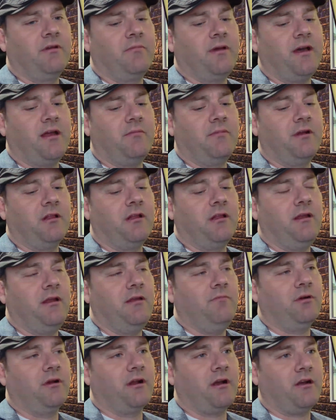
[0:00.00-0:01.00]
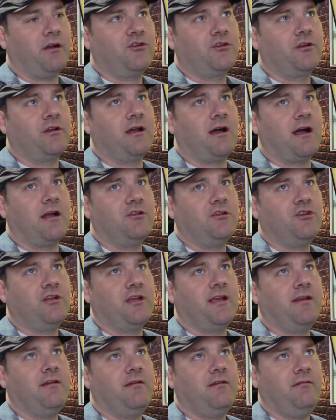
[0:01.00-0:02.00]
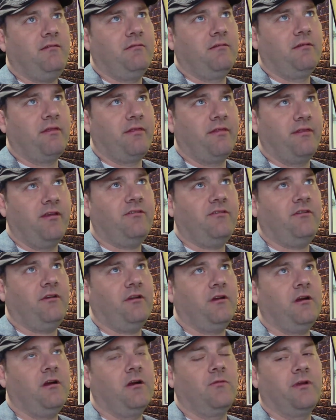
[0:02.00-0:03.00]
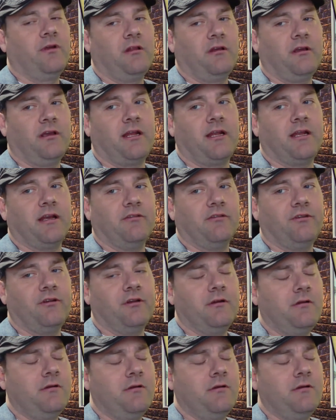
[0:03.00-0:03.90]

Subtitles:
compatibility production on chain this year, or are we looking at next year?